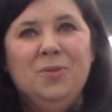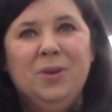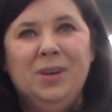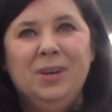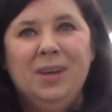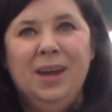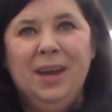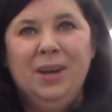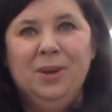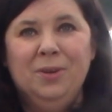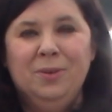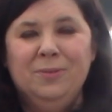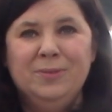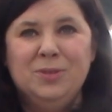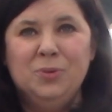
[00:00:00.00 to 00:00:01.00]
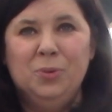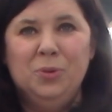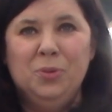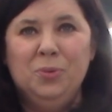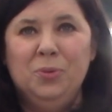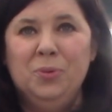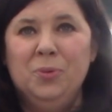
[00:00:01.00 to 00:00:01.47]
can kind of
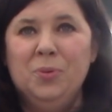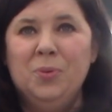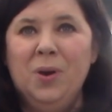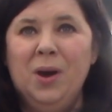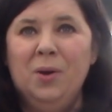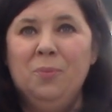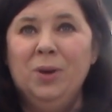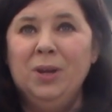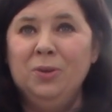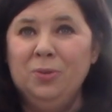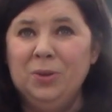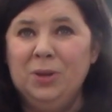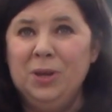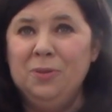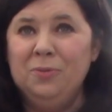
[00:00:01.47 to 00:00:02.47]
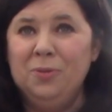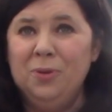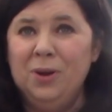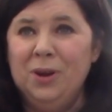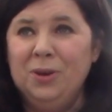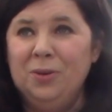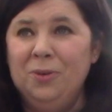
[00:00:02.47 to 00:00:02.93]
sort through what you're looking for
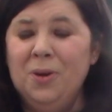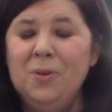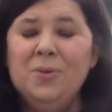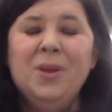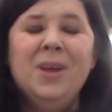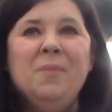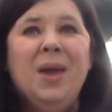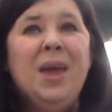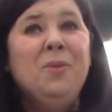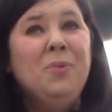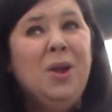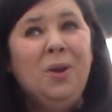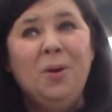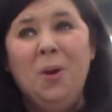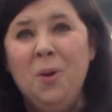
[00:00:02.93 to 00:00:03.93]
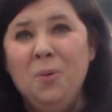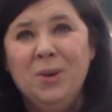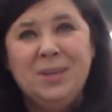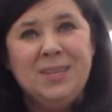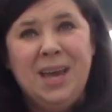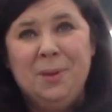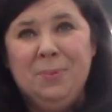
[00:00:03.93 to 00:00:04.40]
on your own. And we are
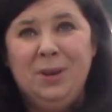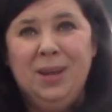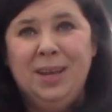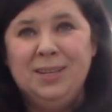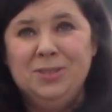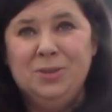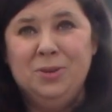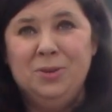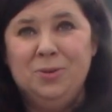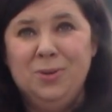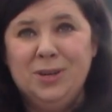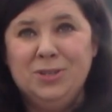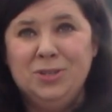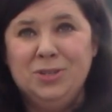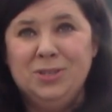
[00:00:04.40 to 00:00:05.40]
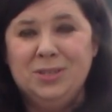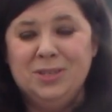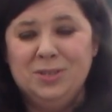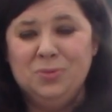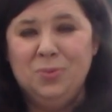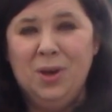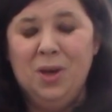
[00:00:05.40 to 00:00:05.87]
always happy to answer your questions
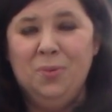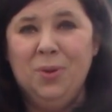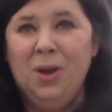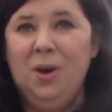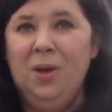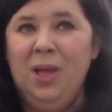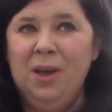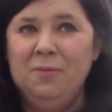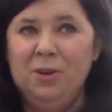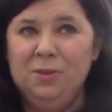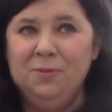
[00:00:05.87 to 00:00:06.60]
as well. We all have our